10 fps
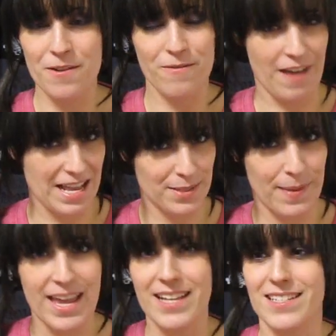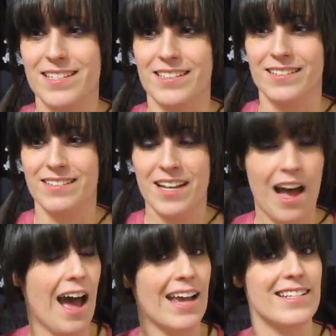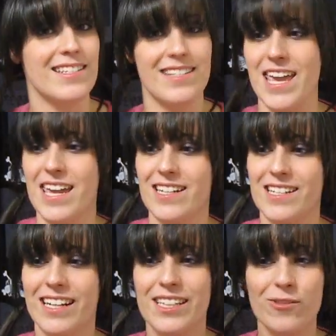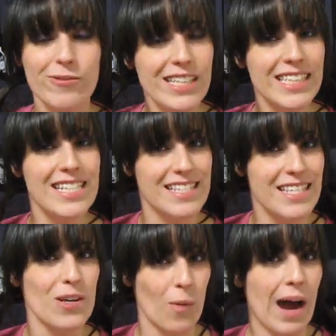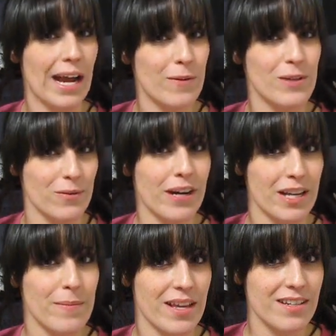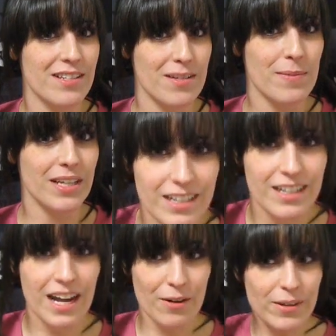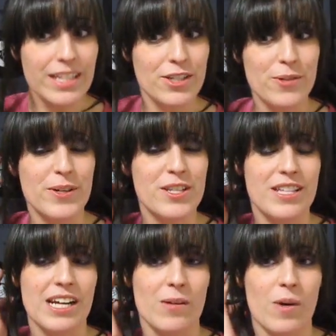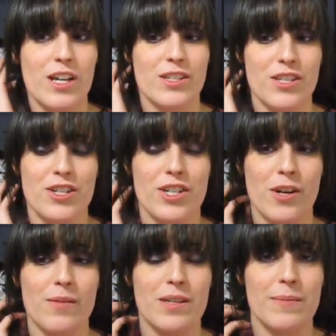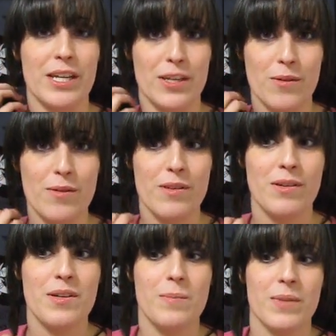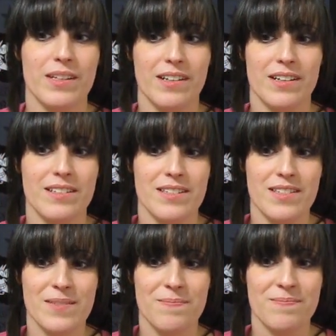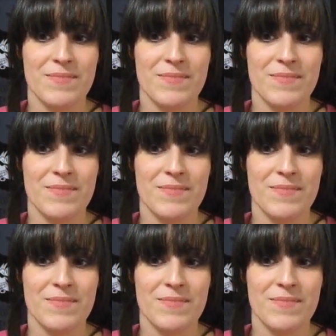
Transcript: fast-paced and high-staked, and I can really see why it was recommended to me. I really do wish that I had watched this show in my youth, because